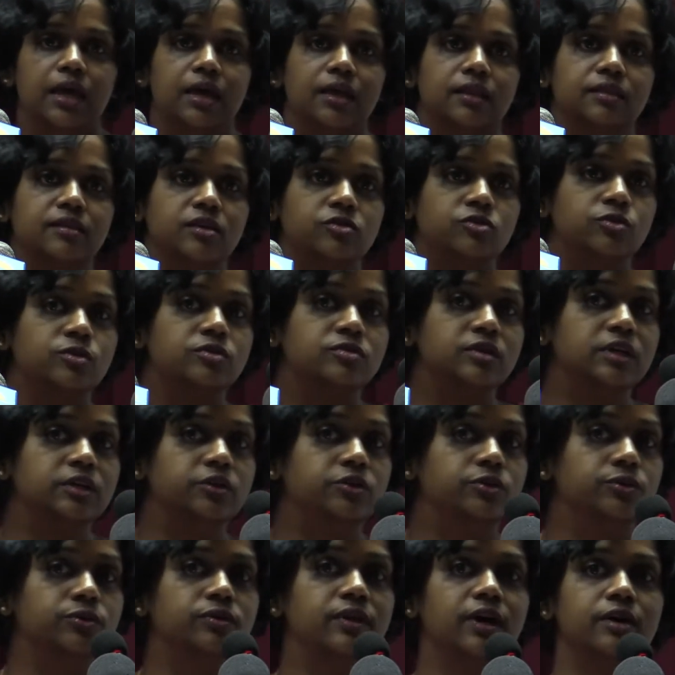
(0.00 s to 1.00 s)
This was in
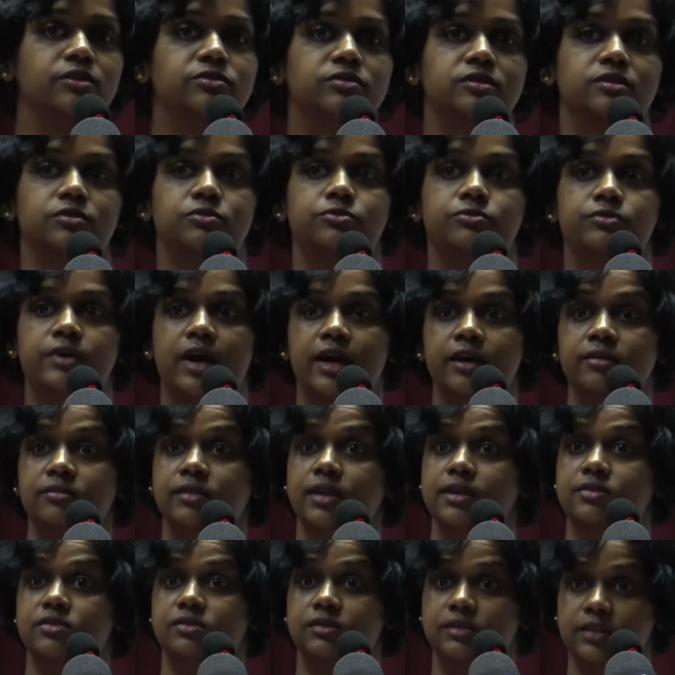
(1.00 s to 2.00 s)
2005,
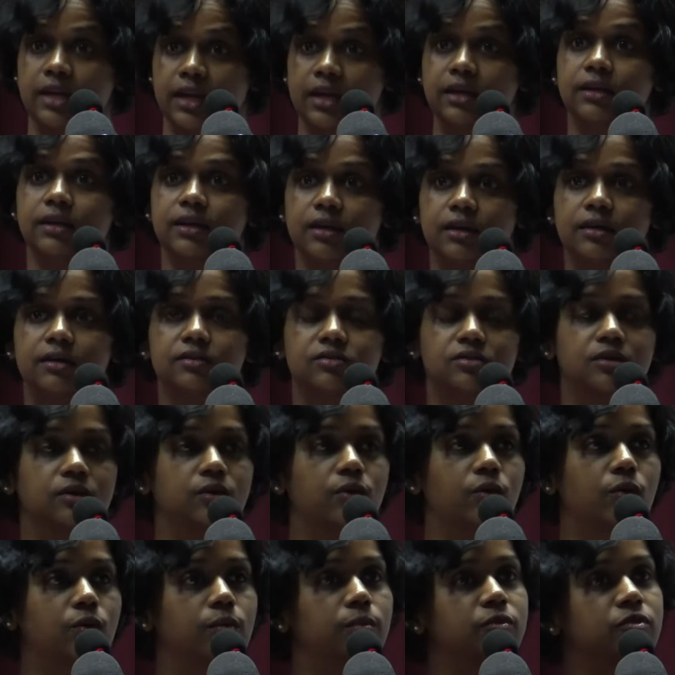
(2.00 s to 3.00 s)
that's 10 years
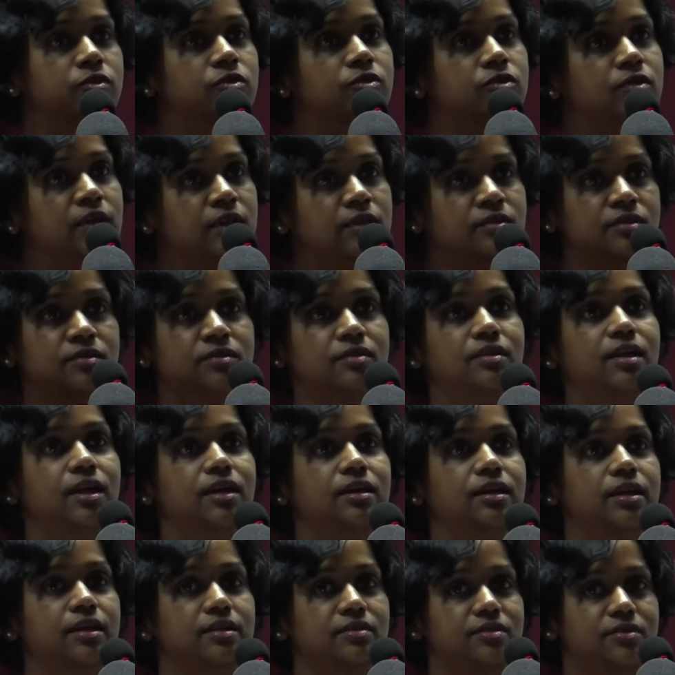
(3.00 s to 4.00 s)
ago. Since
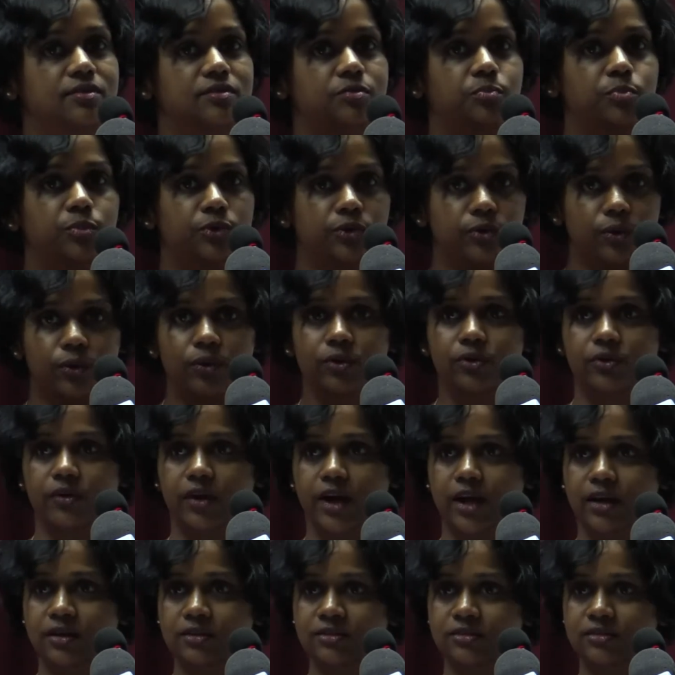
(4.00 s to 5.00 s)
then, it's
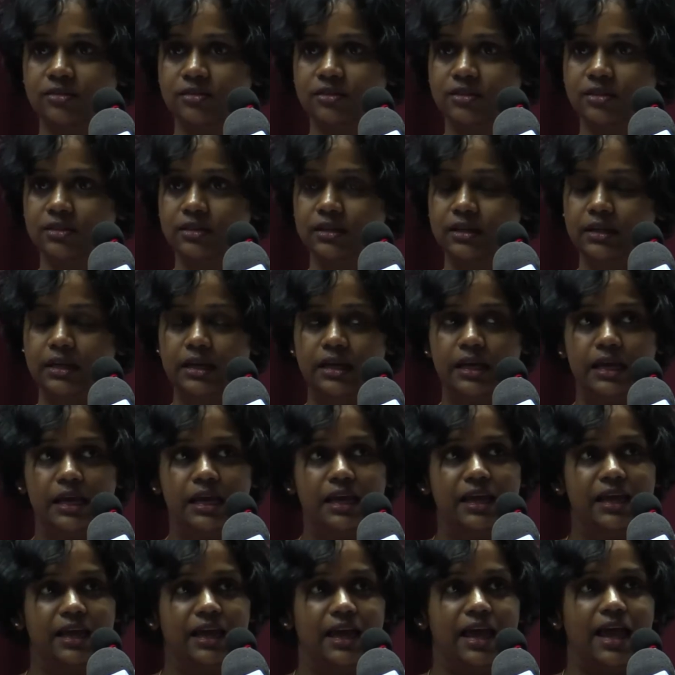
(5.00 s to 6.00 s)
progressed.
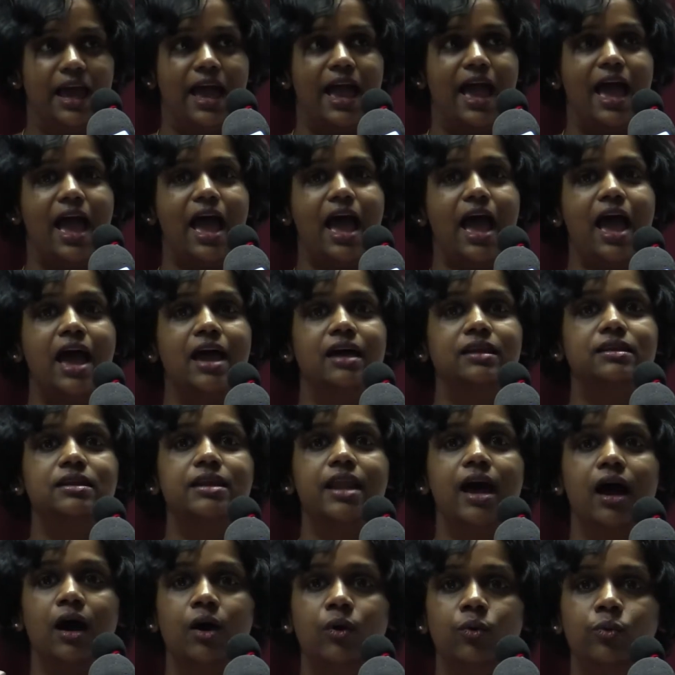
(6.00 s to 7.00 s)
And
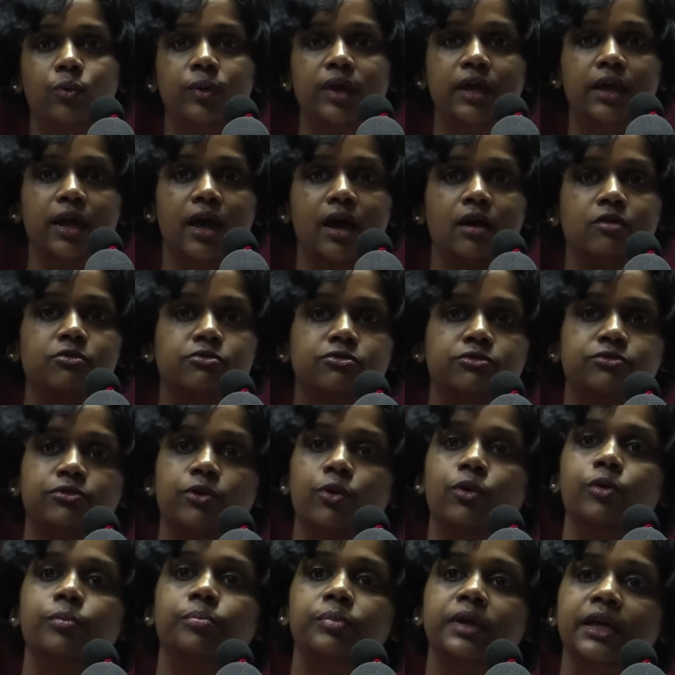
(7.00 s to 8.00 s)
now we have
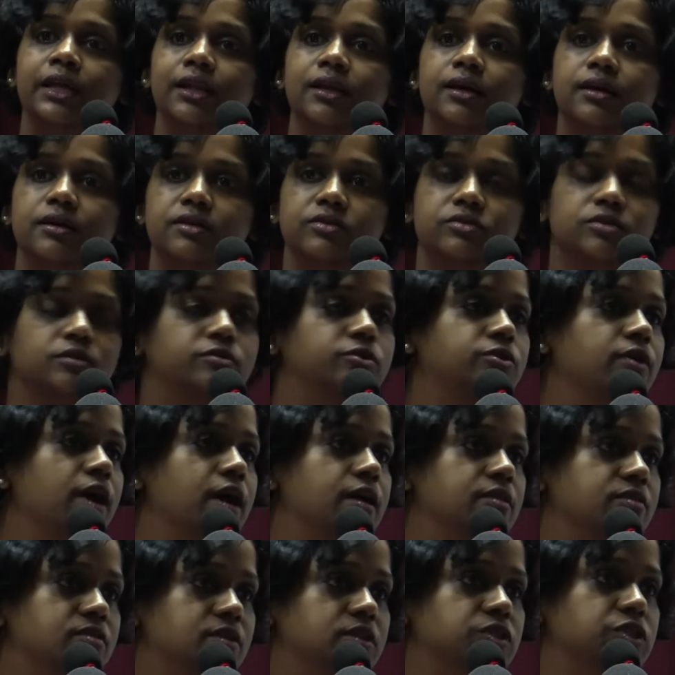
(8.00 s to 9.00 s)
4 pillars of
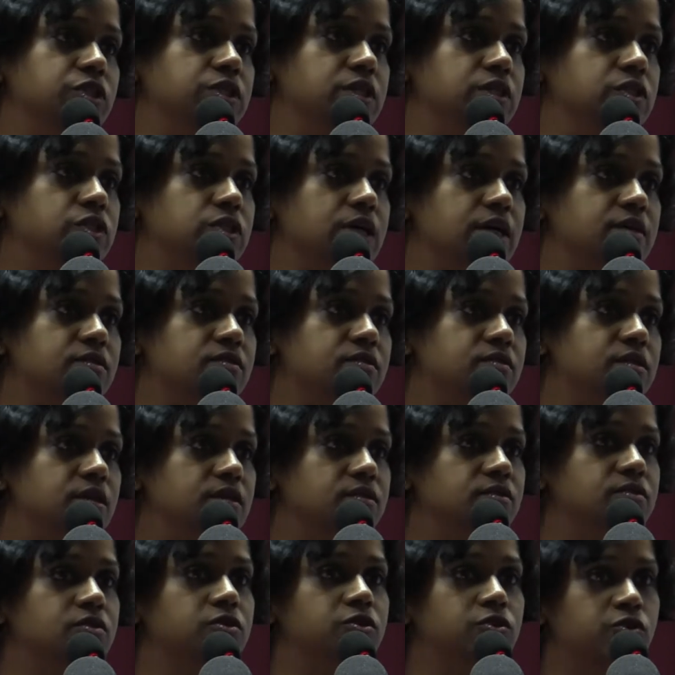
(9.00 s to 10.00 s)
transitional
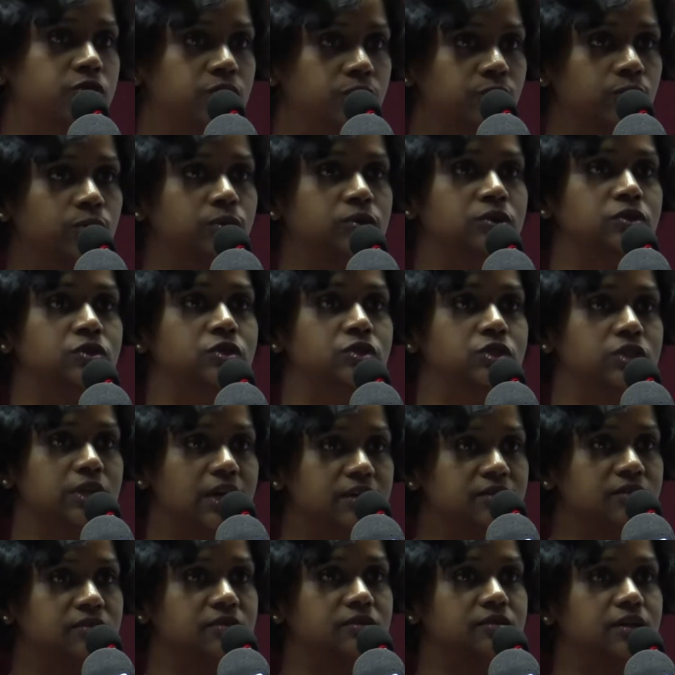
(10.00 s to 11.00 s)
justice: truth,
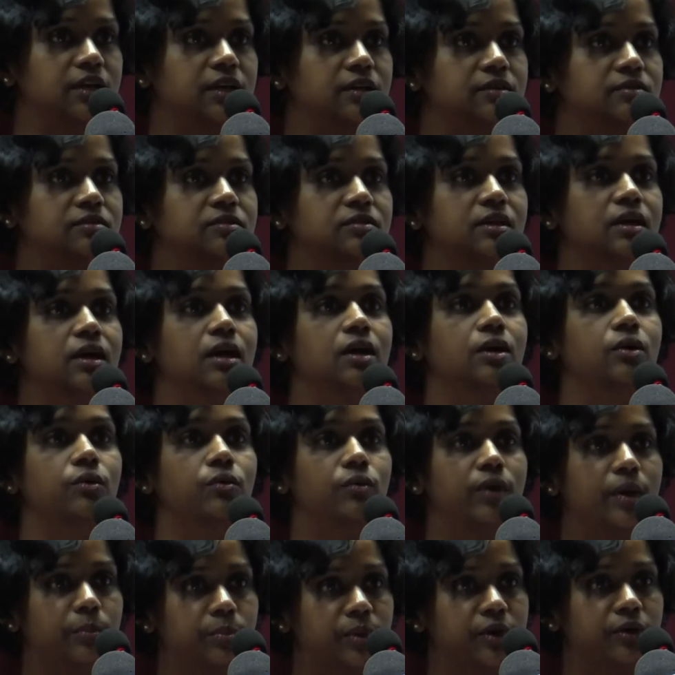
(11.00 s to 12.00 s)
justice,
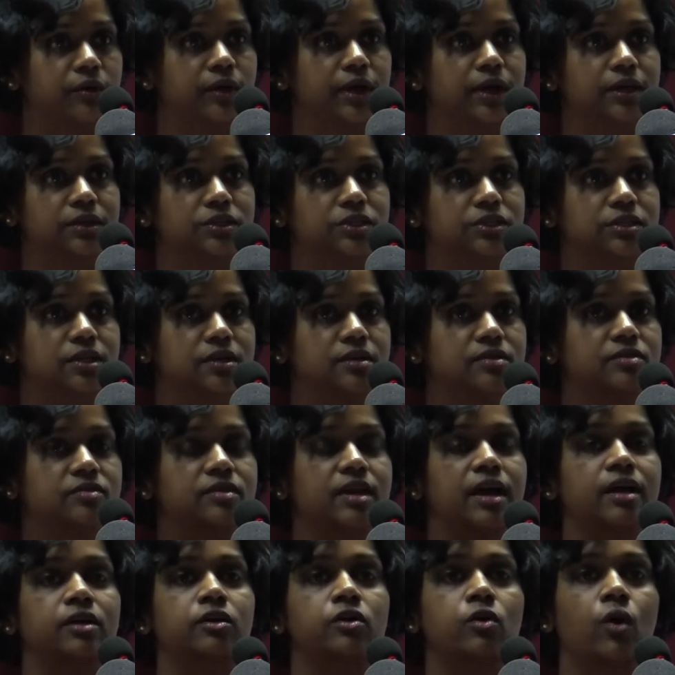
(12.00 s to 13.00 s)
reparations,
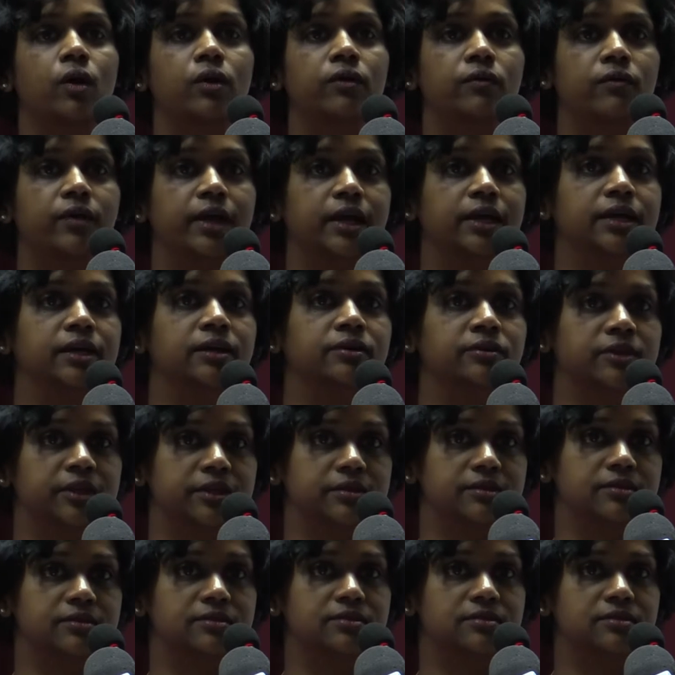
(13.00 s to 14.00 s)
and
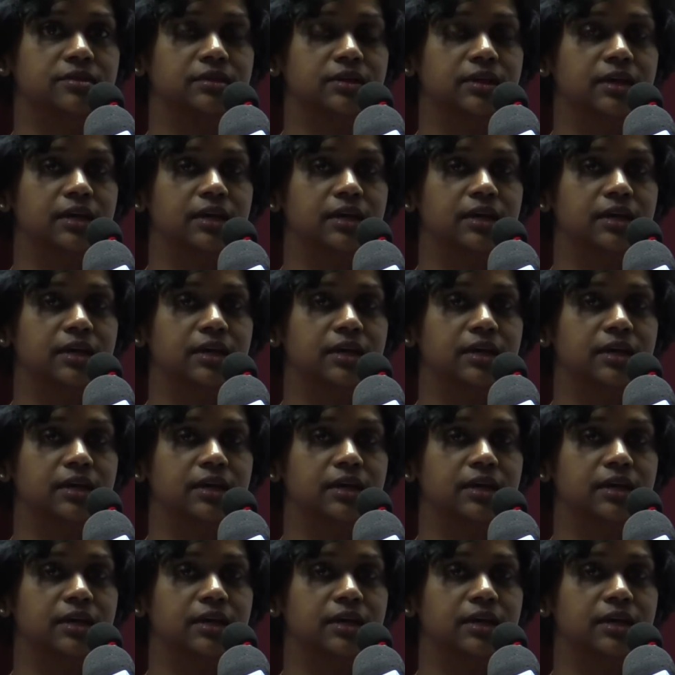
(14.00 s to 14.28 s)
non-recurrence.